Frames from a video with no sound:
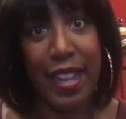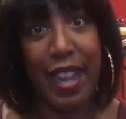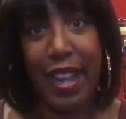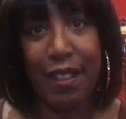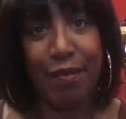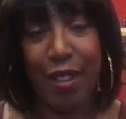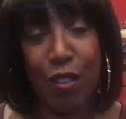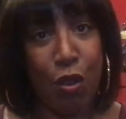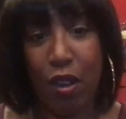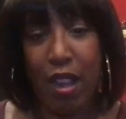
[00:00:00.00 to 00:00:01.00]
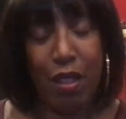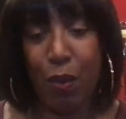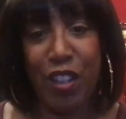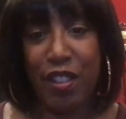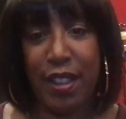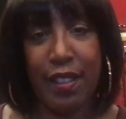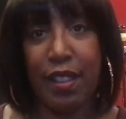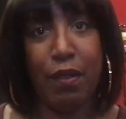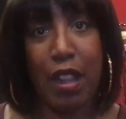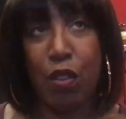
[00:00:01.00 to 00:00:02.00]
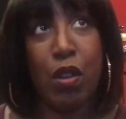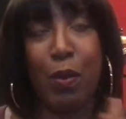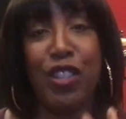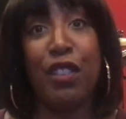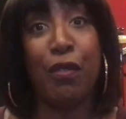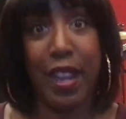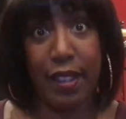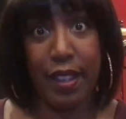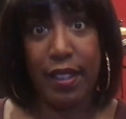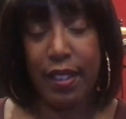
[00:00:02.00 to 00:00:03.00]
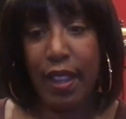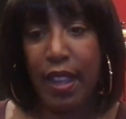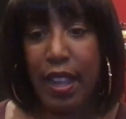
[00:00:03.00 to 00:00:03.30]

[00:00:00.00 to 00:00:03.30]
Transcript: and I adore the way she sings, adore the way she phrases.